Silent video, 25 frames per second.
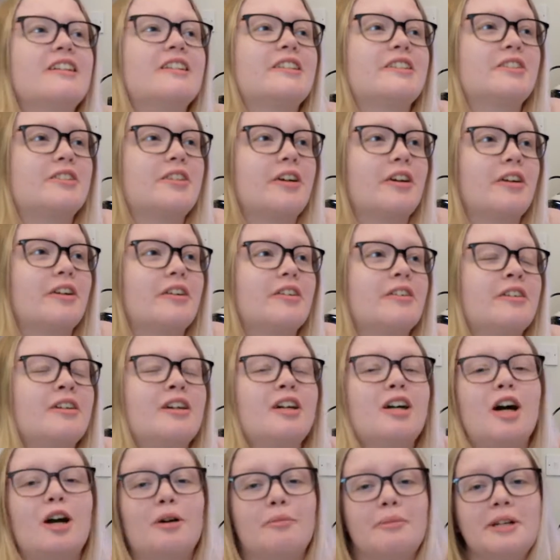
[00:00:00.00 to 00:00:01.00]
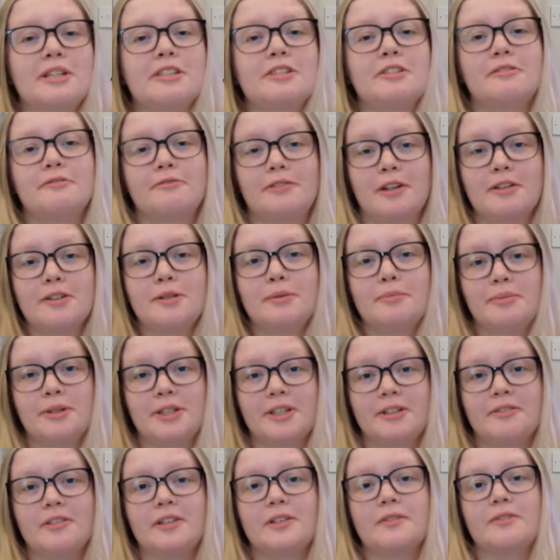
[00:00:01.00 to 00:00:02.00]
So I mentioned very
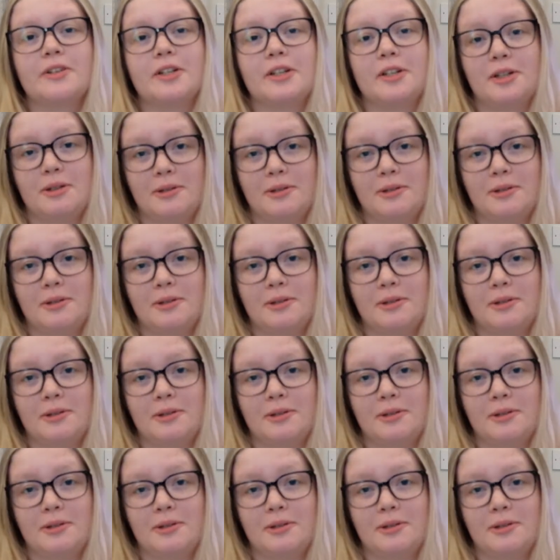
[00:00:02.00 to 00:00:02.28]
briefly and very